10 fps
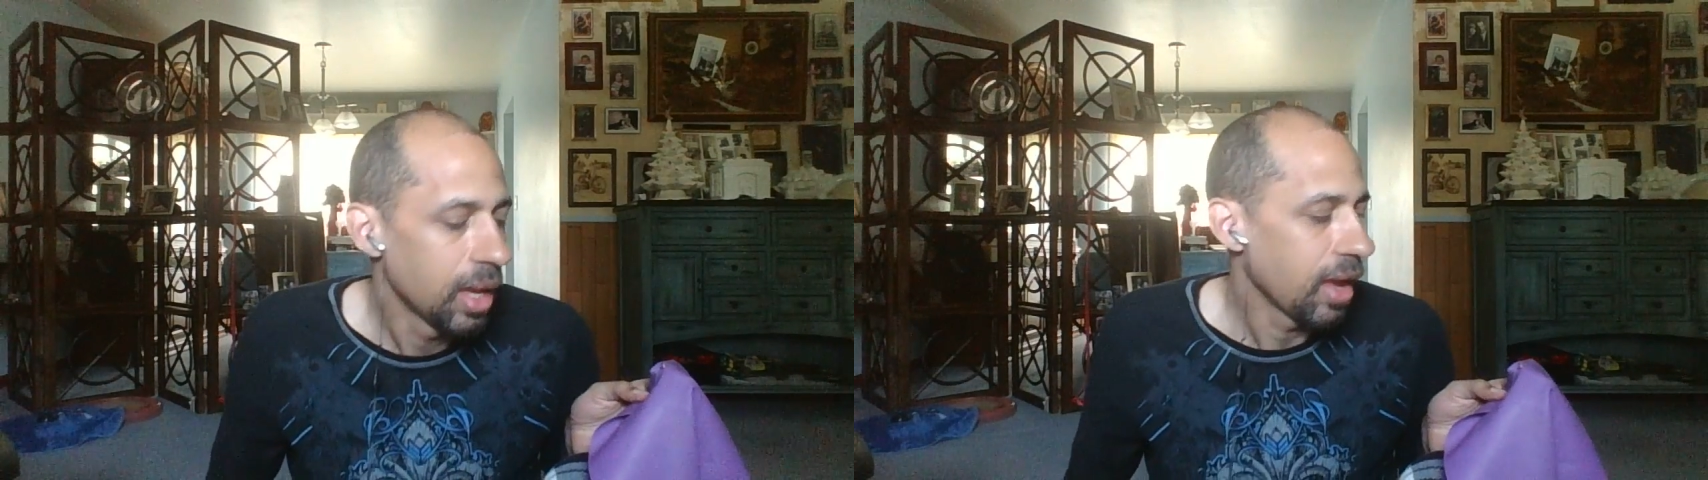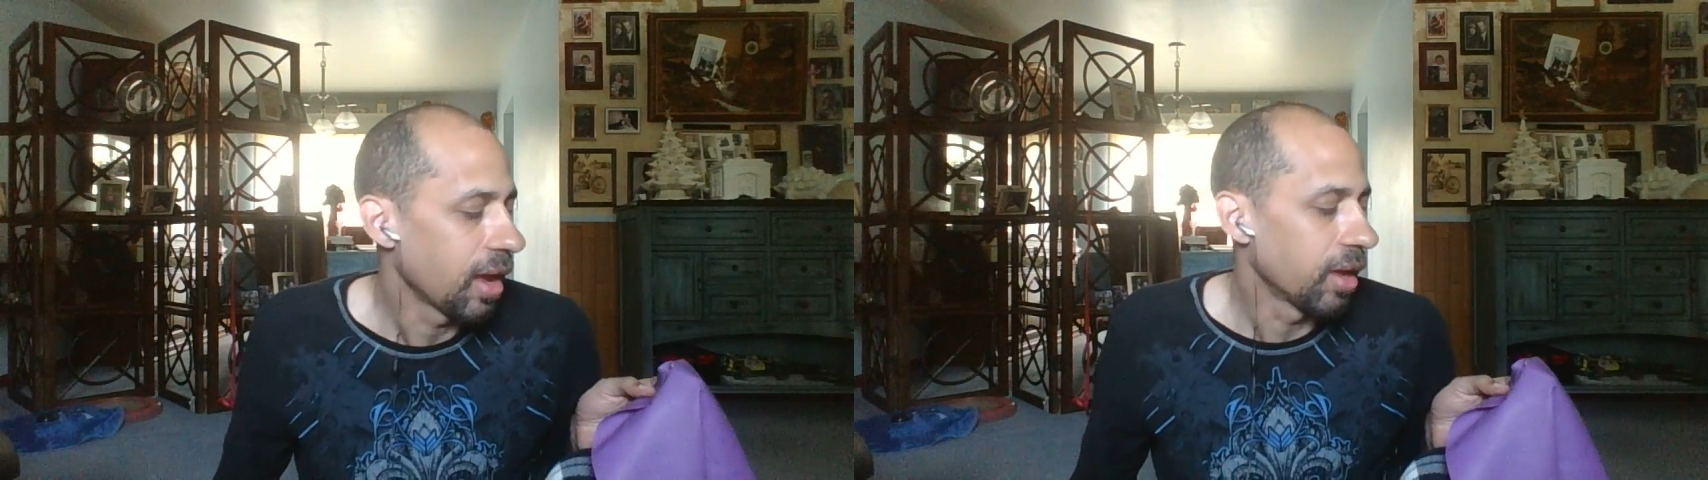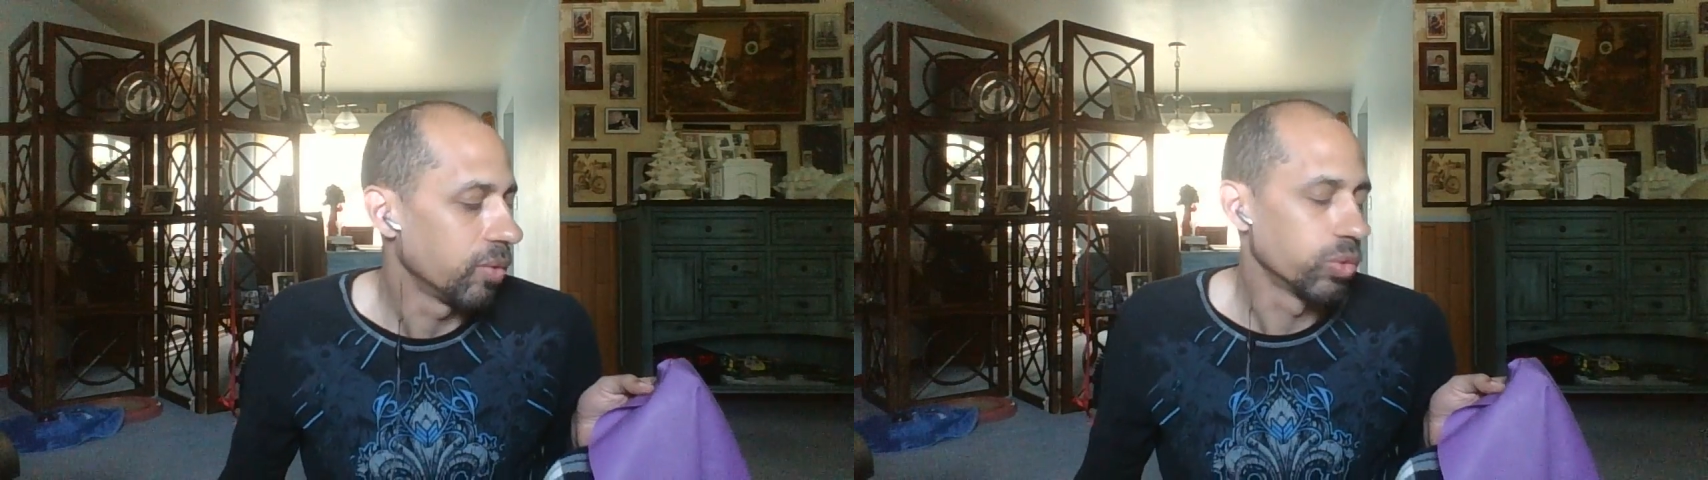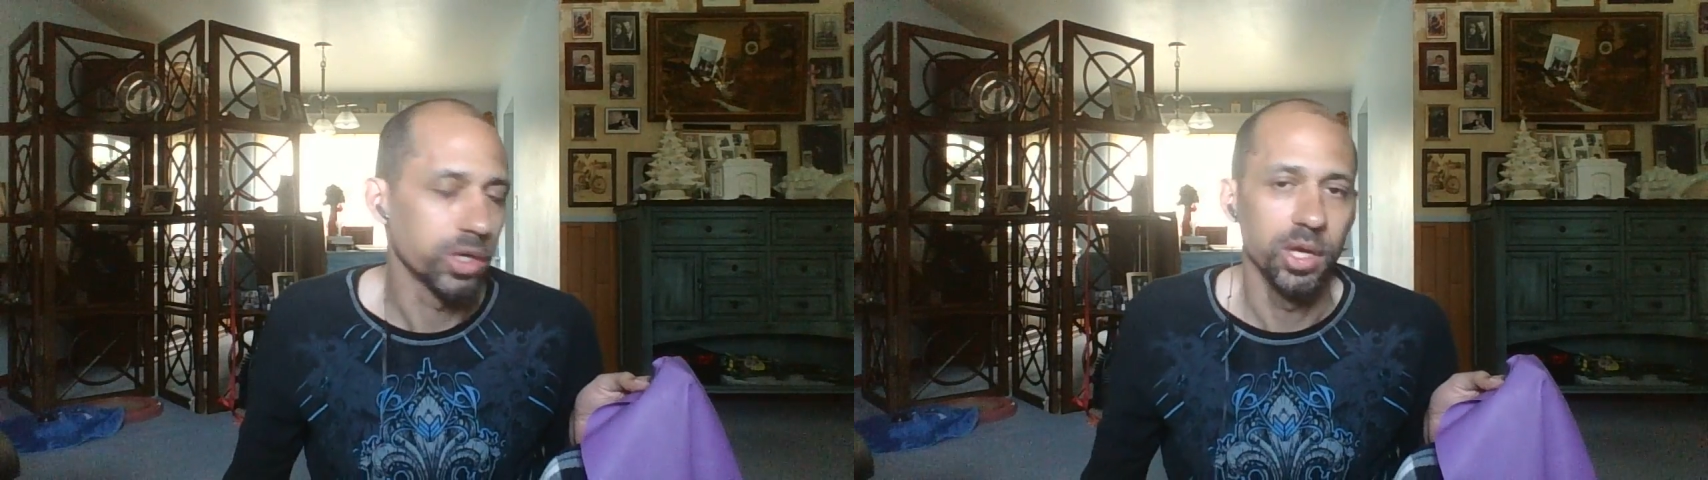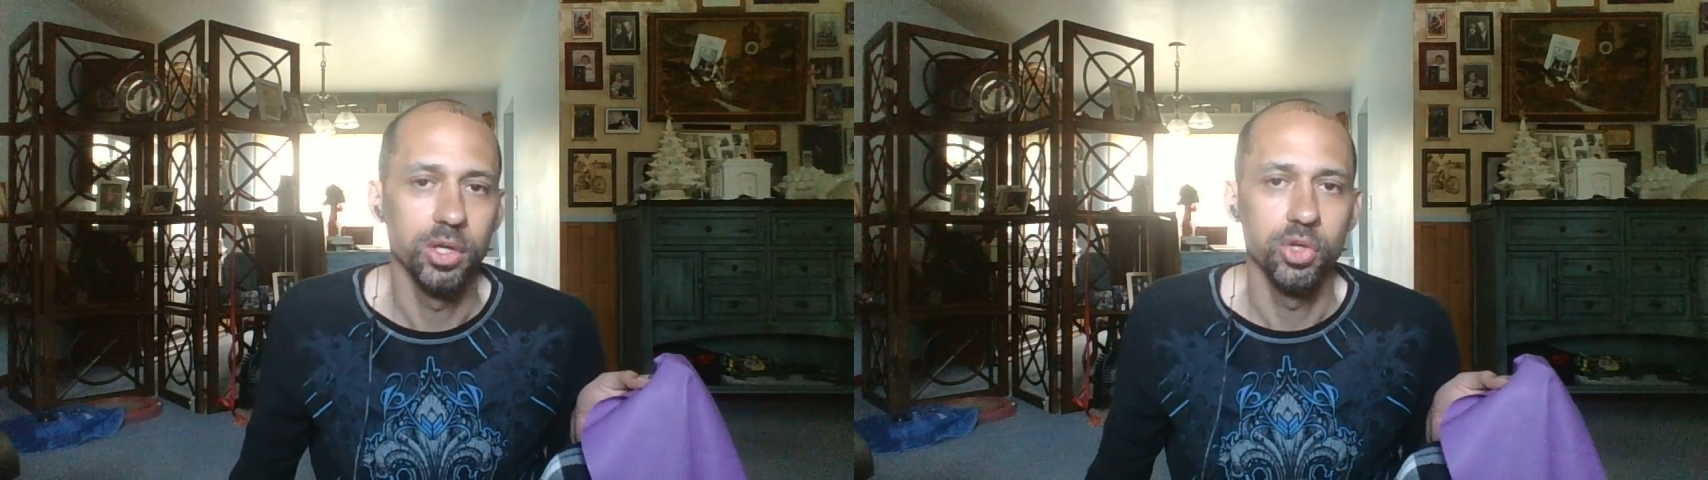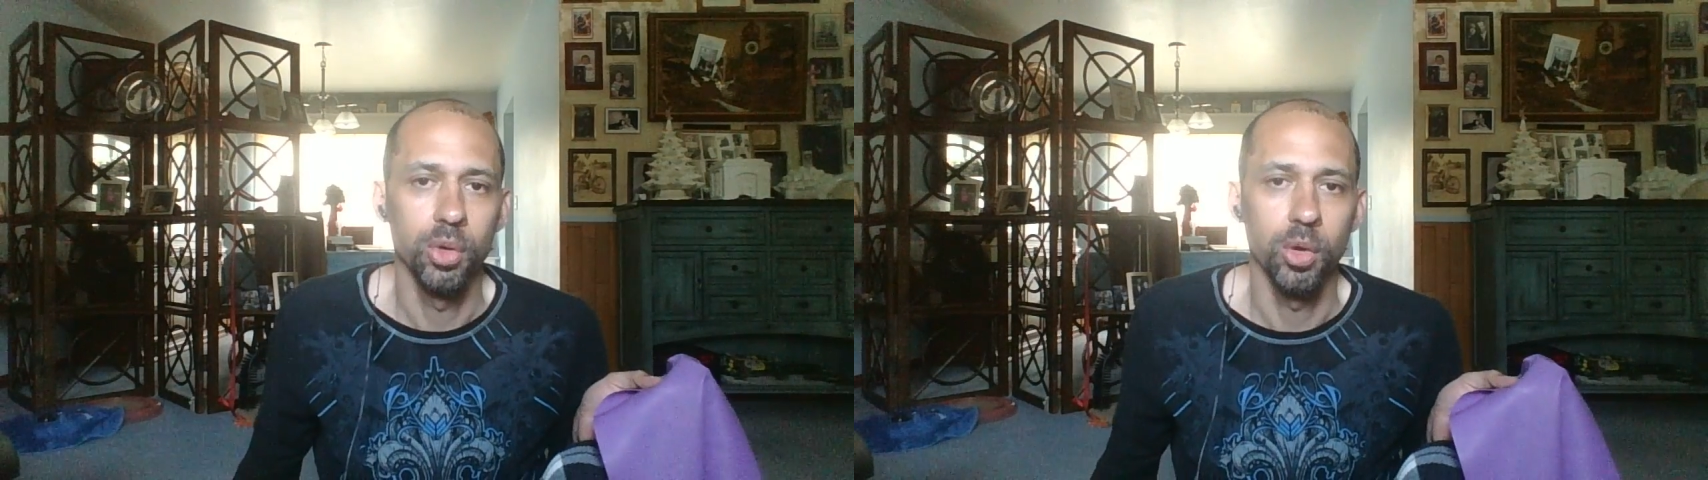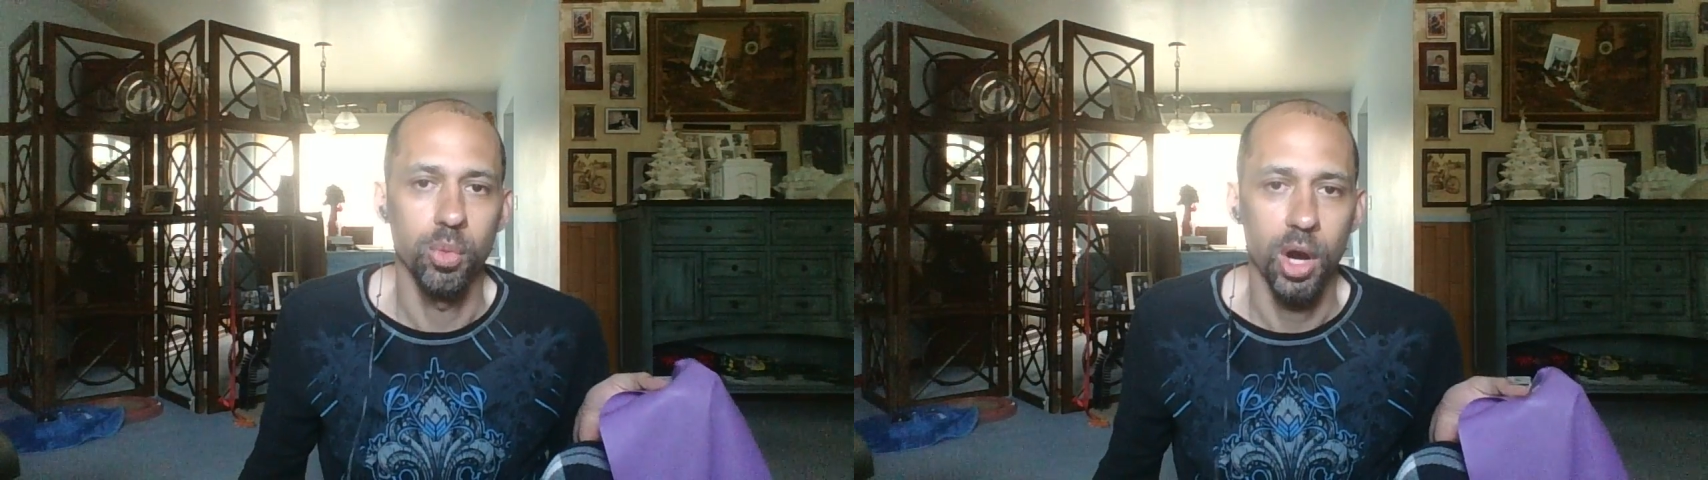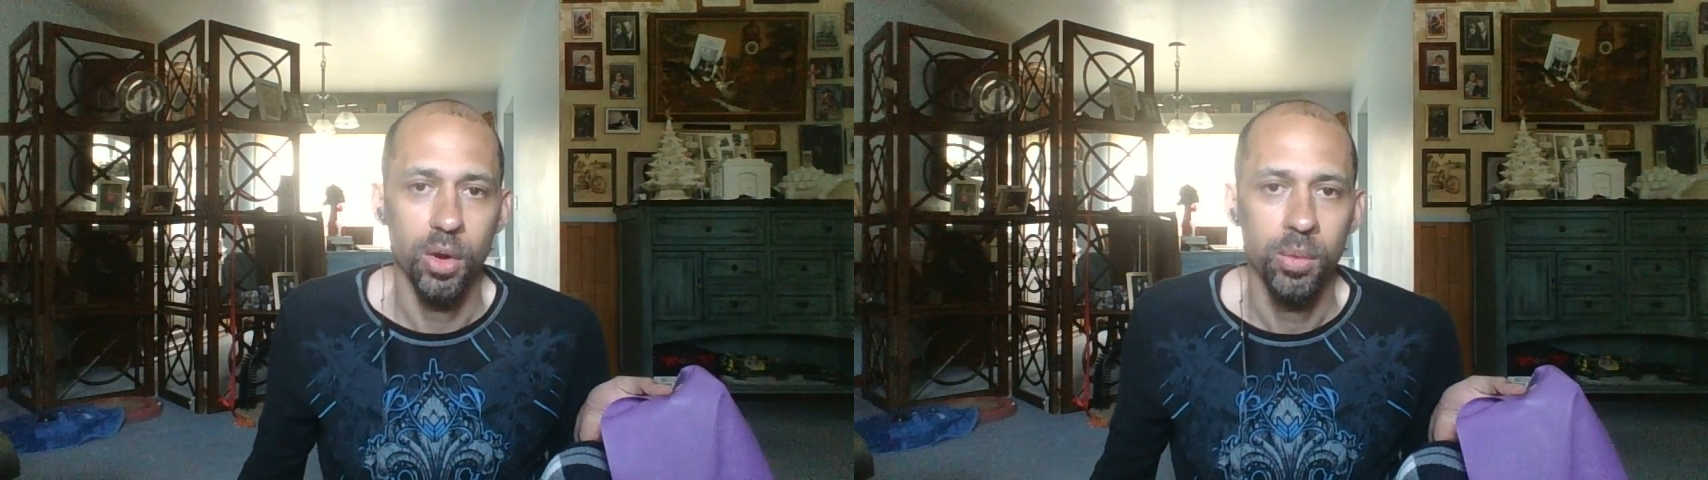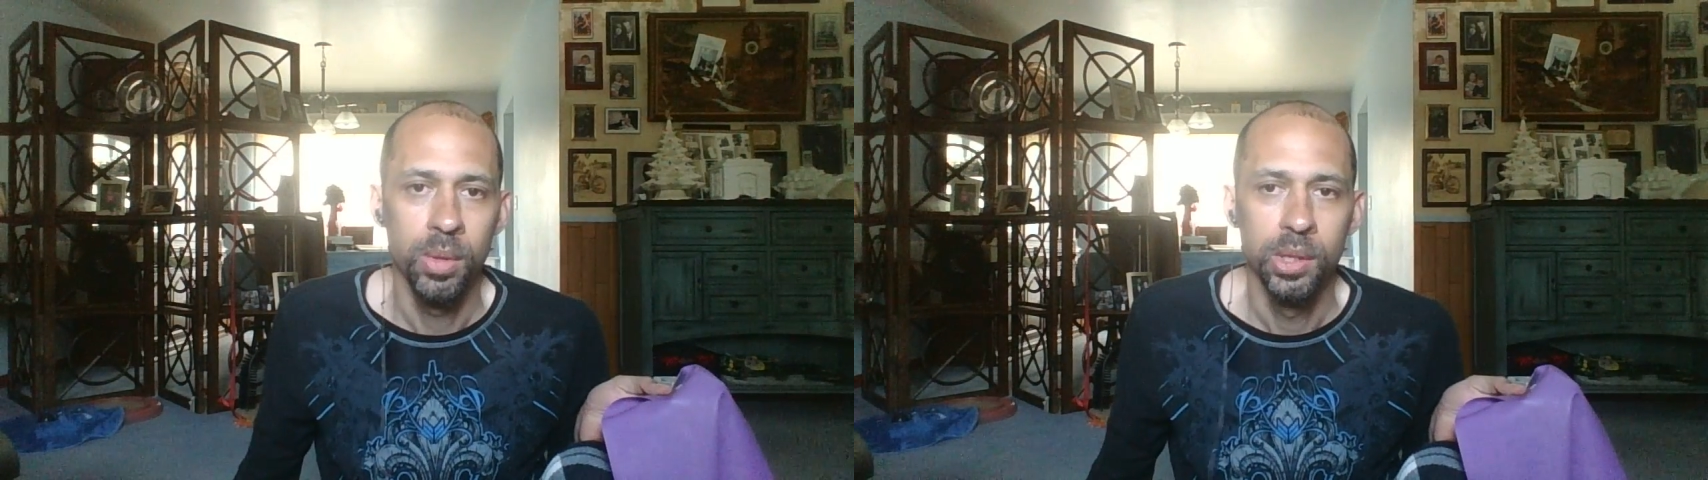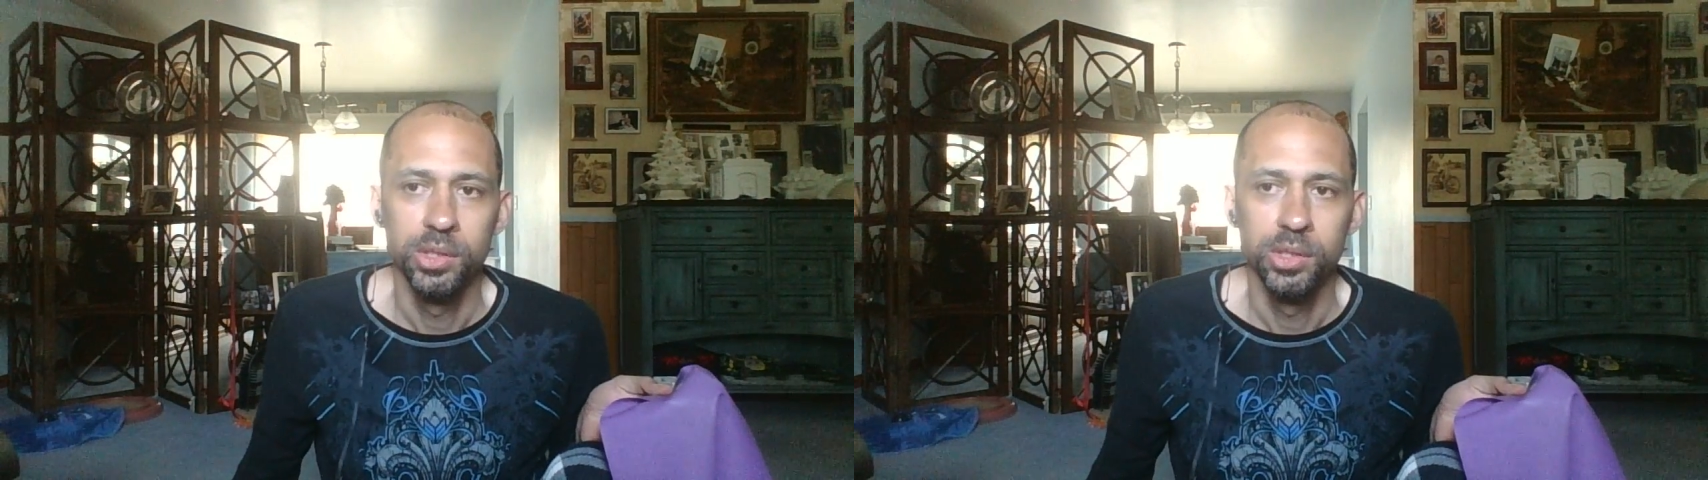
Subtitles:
And we're going to do a row.